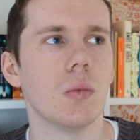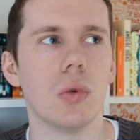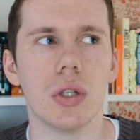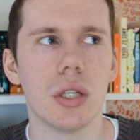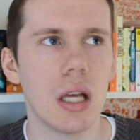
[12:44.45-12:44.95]

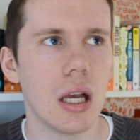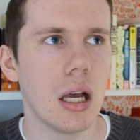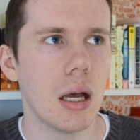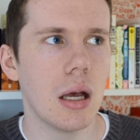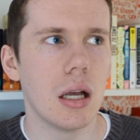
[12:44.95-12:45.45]
would
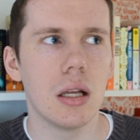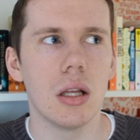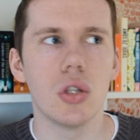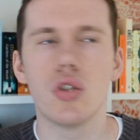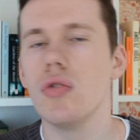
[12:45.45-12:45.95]

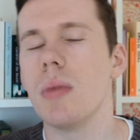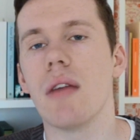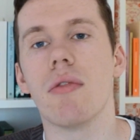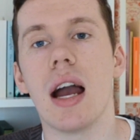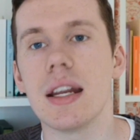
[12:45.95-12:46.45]
do
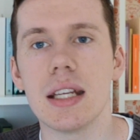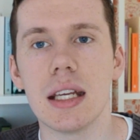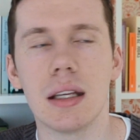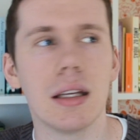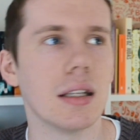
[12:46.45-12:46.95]
my
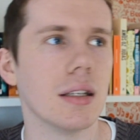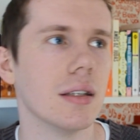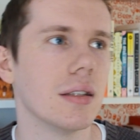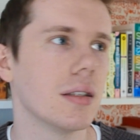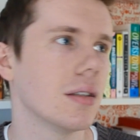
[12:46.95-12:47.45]
writing
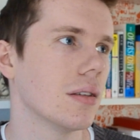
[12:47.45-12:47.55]
and